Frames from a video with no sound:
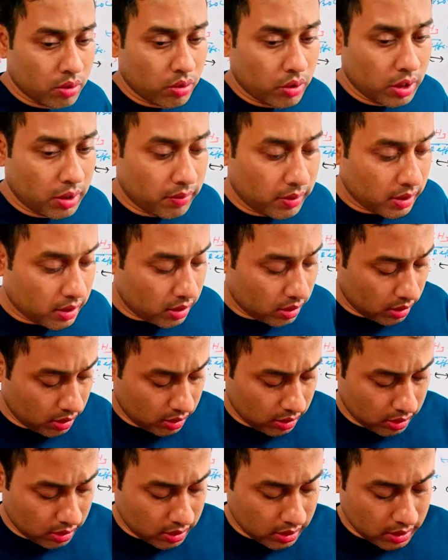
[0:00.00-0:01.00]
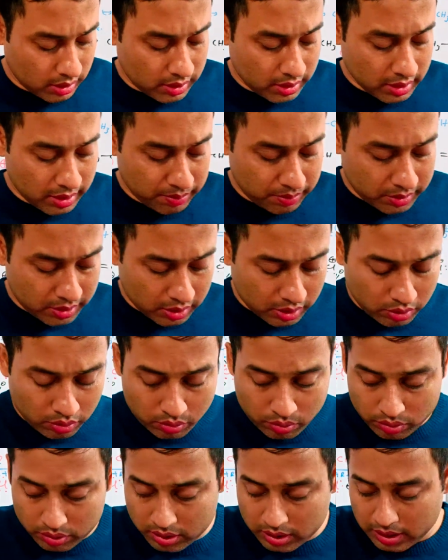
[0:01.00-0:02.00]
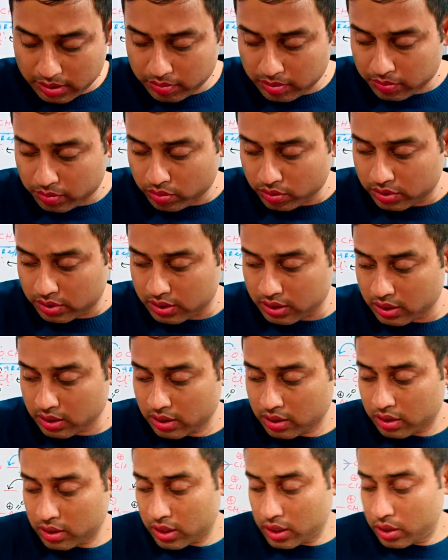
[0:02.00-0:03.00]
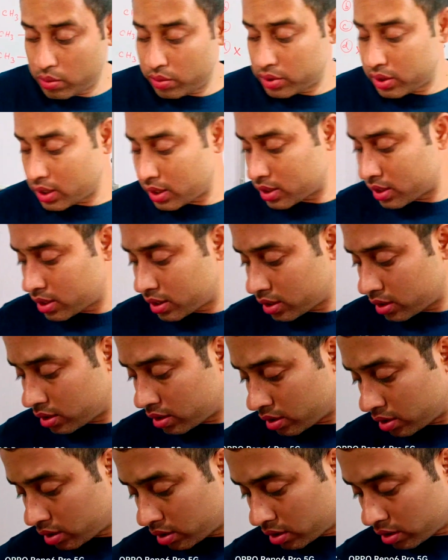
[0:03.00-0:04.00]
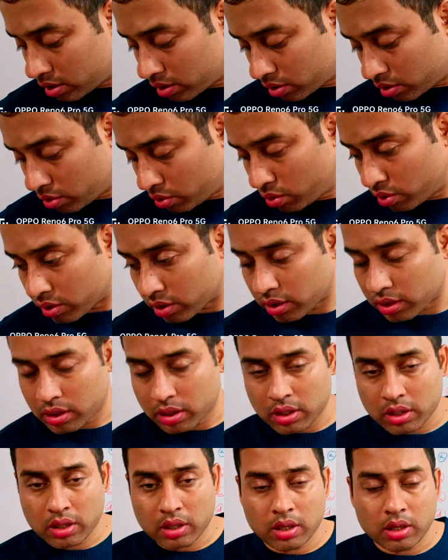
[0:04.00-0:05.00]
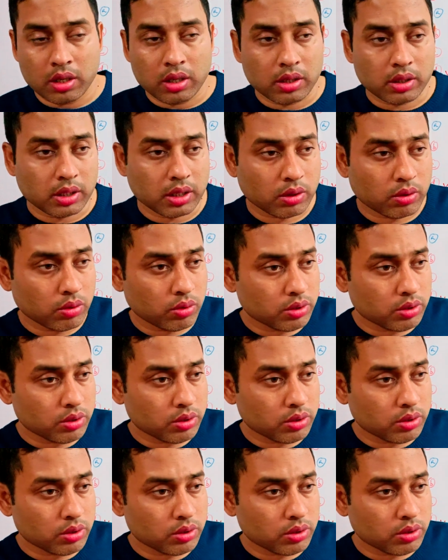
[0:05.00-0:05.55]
Whenever there is MCQ type of question, you just look the